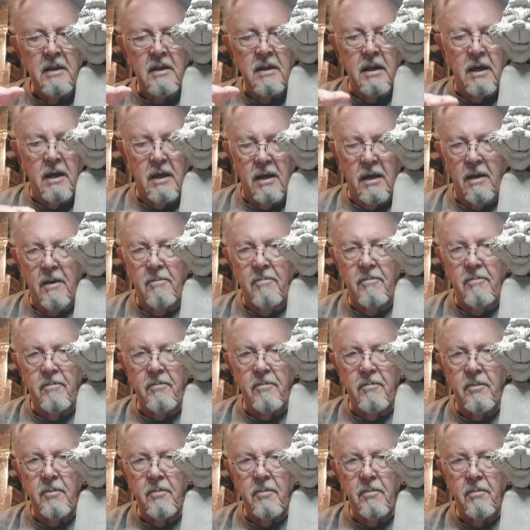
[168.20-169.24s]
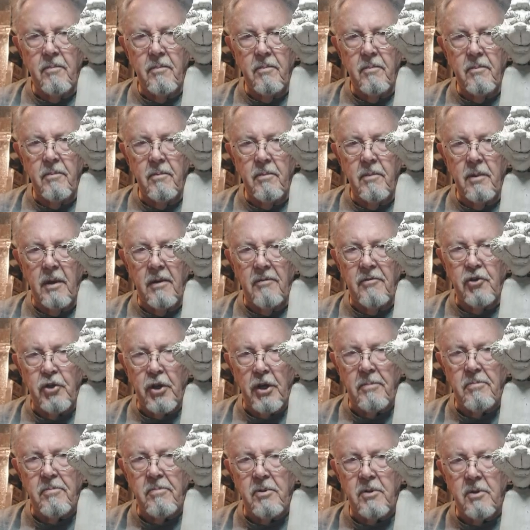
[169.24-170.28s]
I've
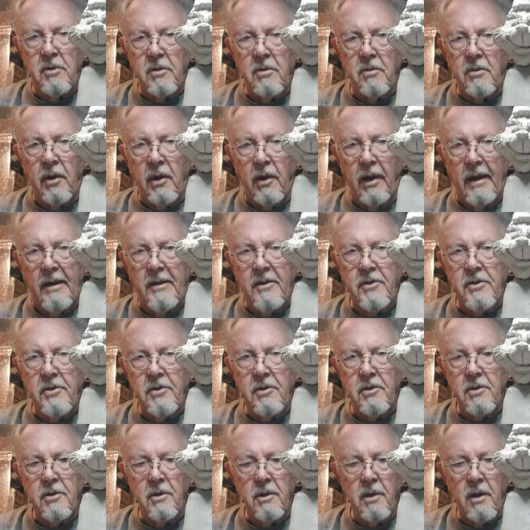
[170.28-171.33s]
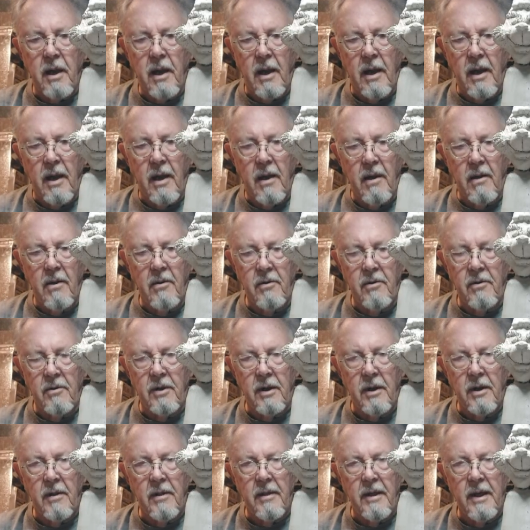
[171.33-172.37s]
shaped the legs, and
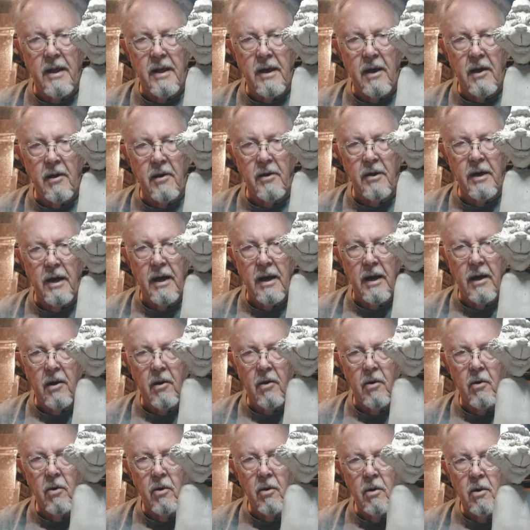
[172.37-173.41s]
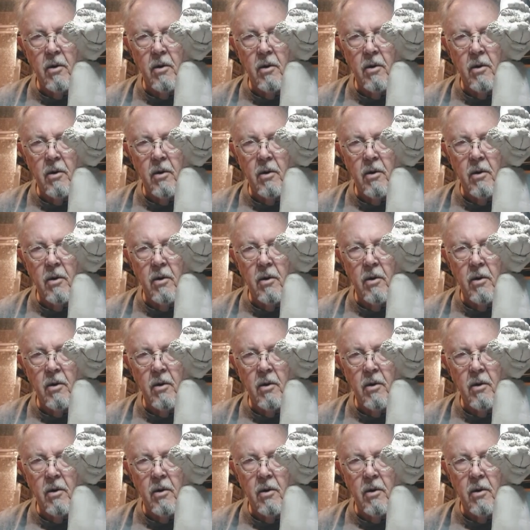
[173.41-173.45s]
they are now